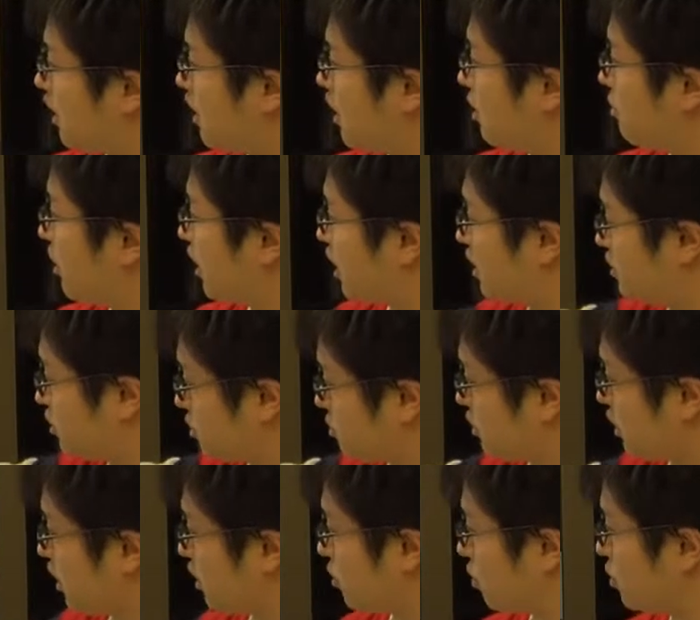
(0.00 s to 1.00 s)
mechanism,
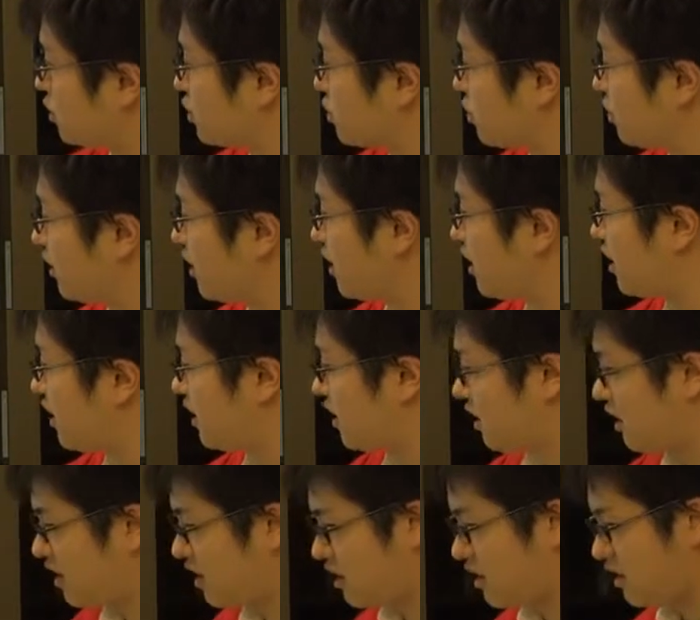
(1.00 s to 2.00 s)
and also
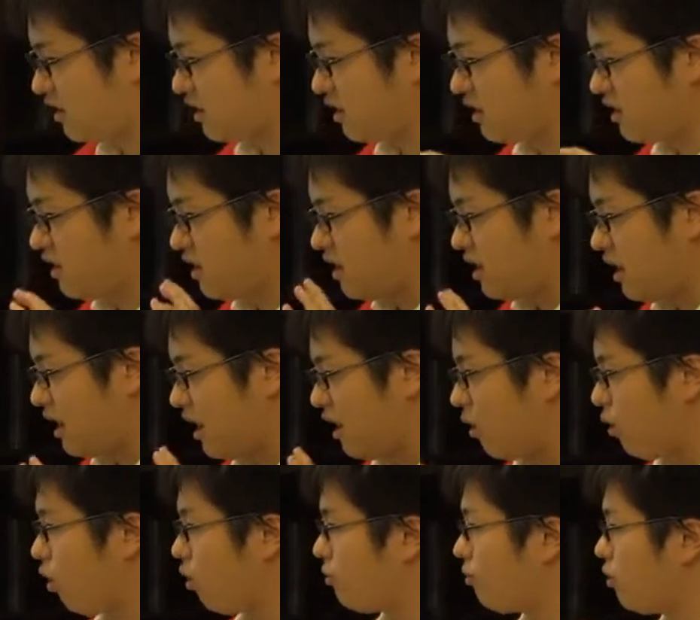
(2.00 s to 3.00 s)
they
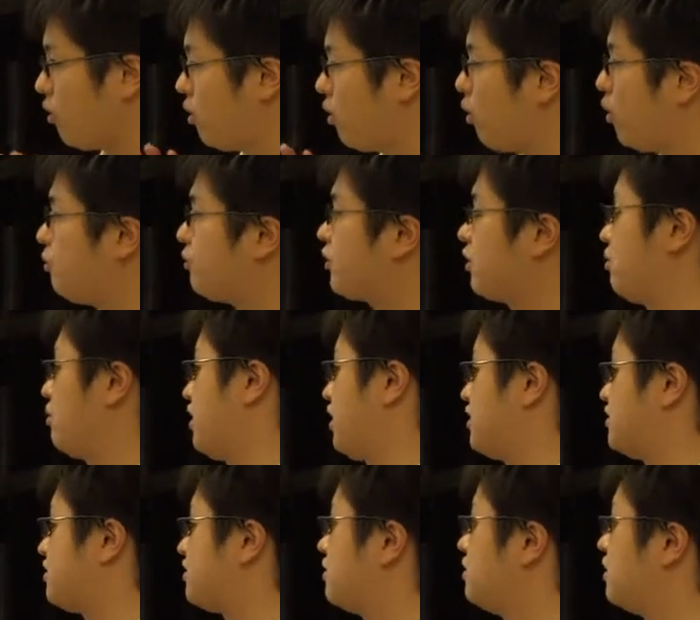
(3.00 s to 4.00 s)

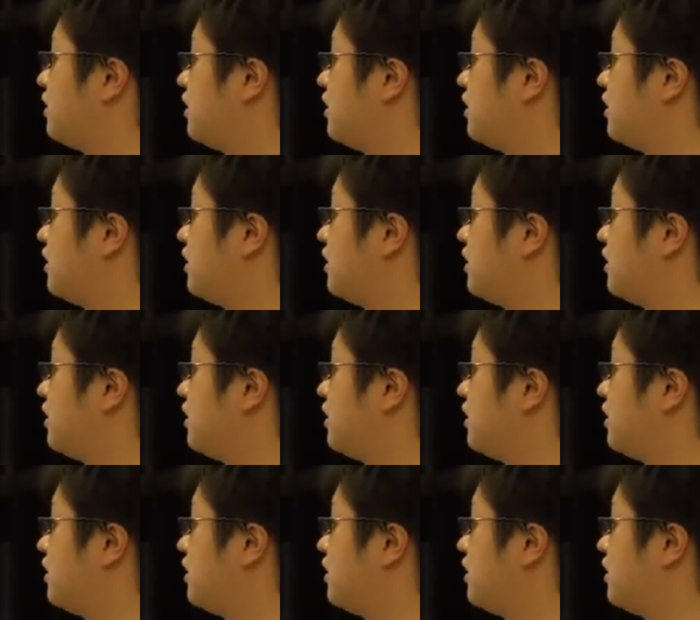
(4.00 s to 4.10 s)
optimized